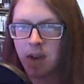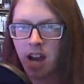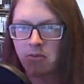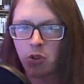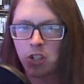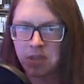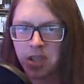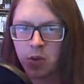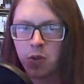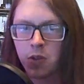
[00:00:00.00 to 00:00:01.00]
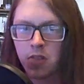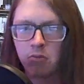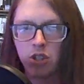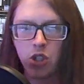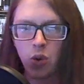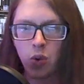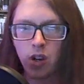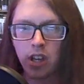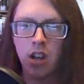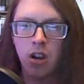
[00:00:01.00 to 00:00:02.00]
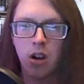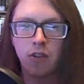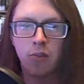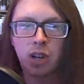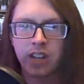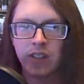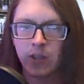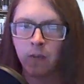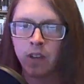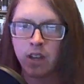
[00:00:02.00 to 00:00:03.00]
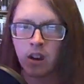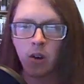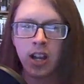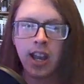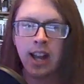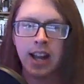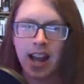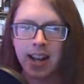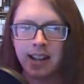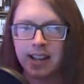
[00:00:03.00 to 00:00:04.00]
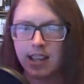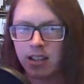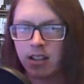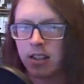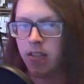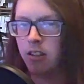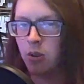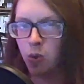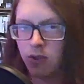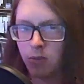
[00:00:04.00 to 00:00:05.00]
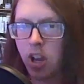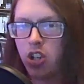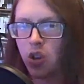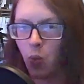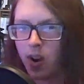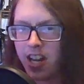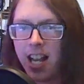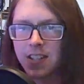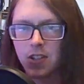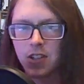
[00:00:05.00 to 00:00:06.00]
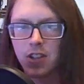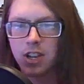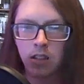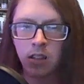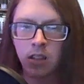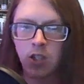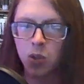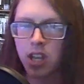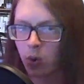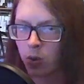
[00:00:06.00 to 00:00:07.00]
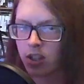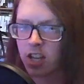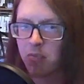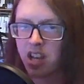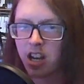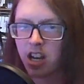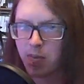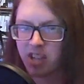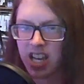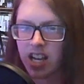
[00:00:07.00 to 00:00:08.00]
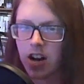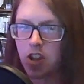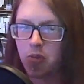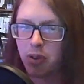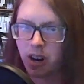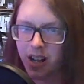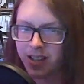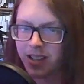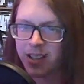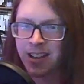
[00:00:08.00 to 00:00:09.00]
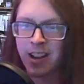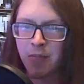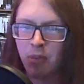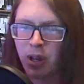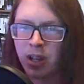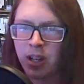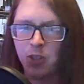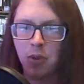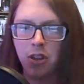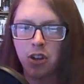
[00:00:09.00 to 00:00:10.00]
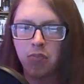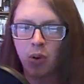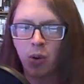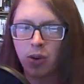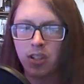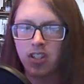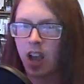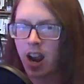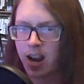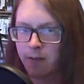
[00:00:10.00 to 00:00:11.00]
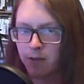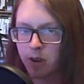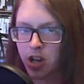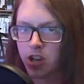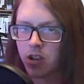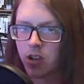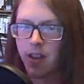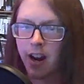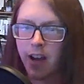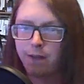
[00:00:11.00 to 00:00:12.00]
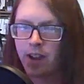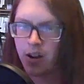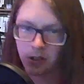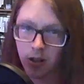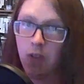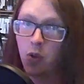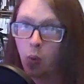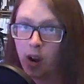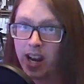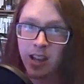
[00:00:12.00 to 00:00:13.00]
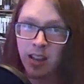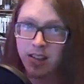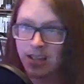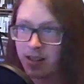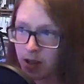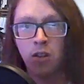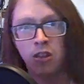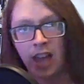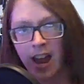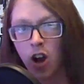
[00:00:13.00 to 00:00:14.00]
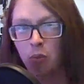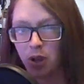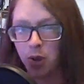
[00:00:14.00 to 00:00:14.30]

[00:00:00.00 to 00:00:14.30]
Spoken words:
going to be using majority of the previous video and editing in the new information when necessary. This will not only be an update on the process, but some other important side information that I have found along the way since that upload.